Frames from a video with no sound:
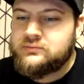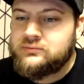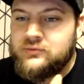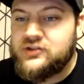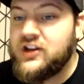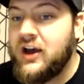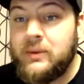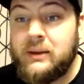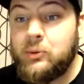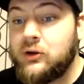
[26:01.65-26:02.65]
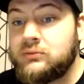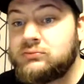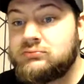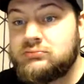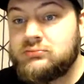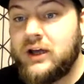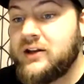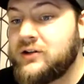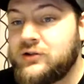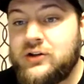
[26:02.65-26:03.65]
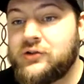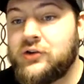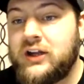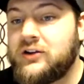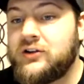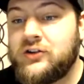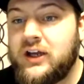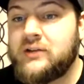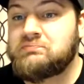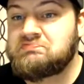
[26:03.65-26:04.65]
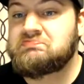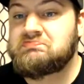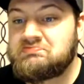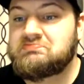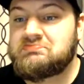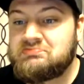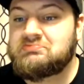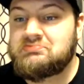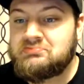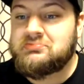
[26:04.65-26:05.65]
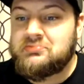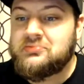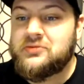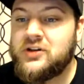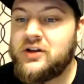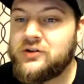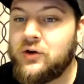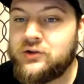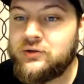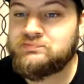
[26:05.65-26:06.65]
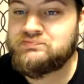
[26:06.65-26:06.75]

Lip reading: set of people, and it's great to see. So that was awesome.